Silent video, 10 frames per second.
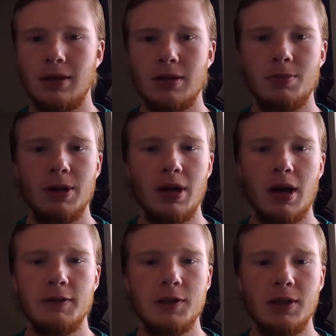there's
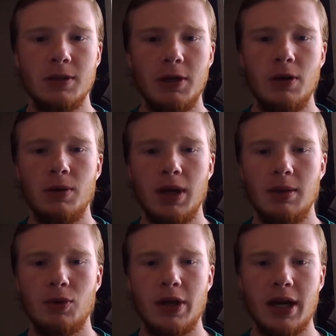been no
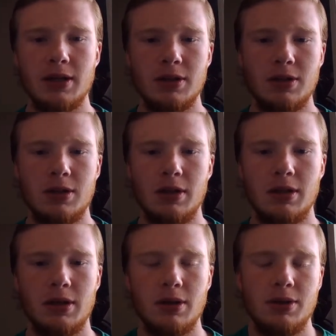game where they got just
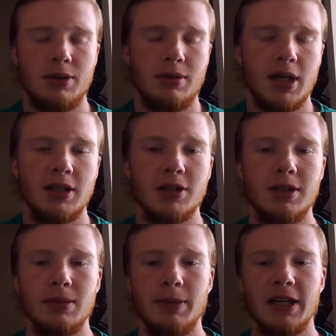
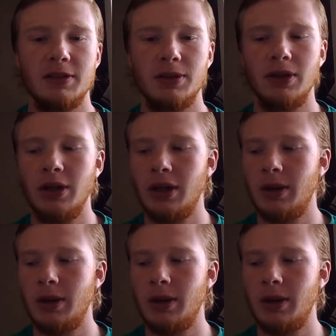dismantled.